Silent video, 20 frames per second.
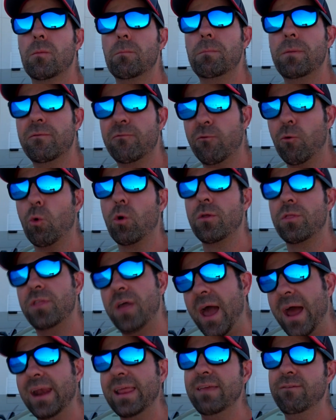before
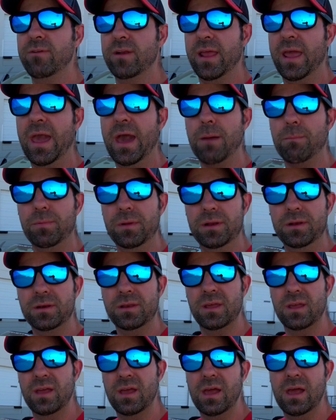that even
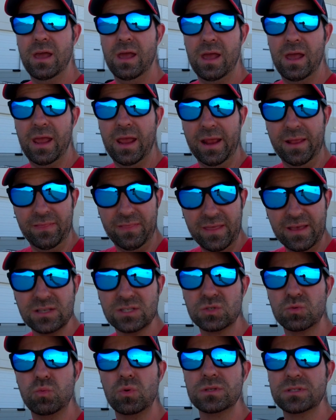happened, and
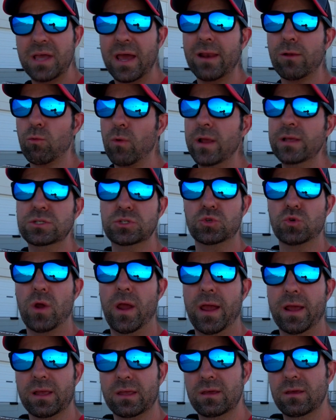this was at a
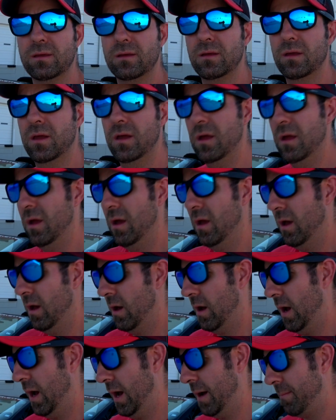racetrack.
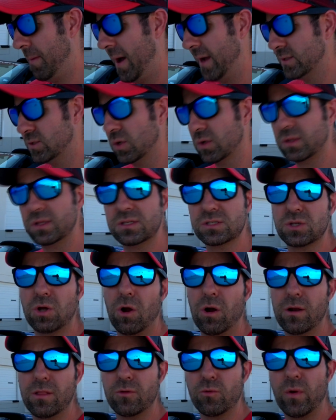I took this
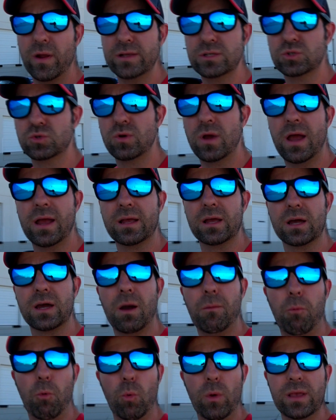car to the racetrack a
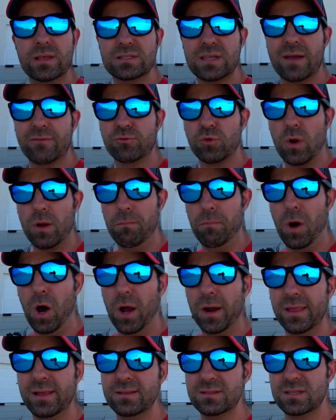couple weeks after I
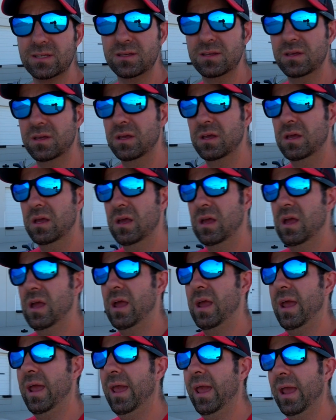bought it,
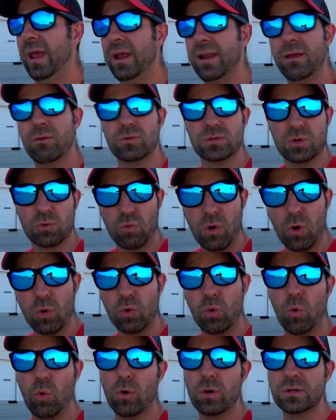and it was a road
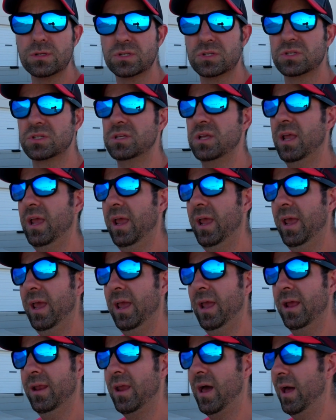course,
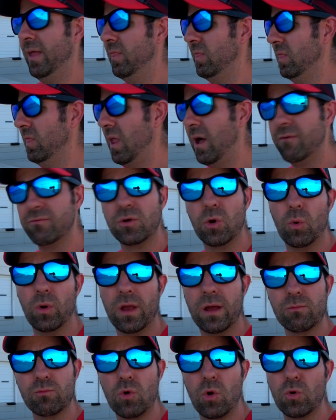and I love going
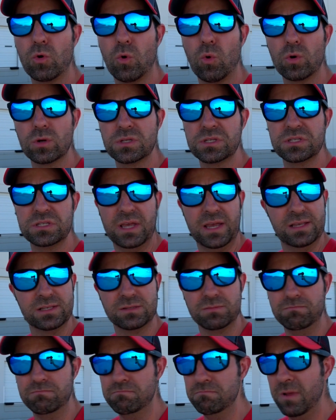on road courses,
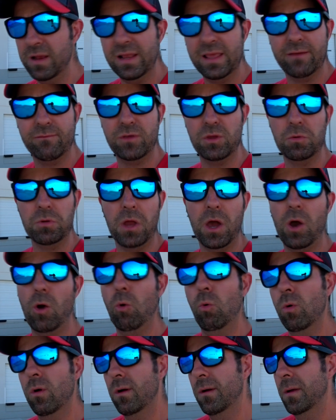as many of you
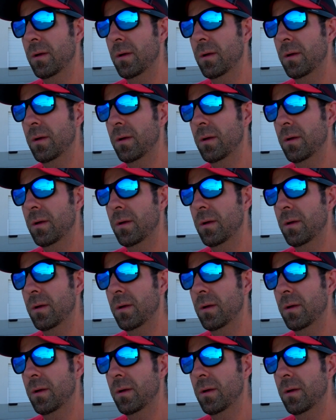know.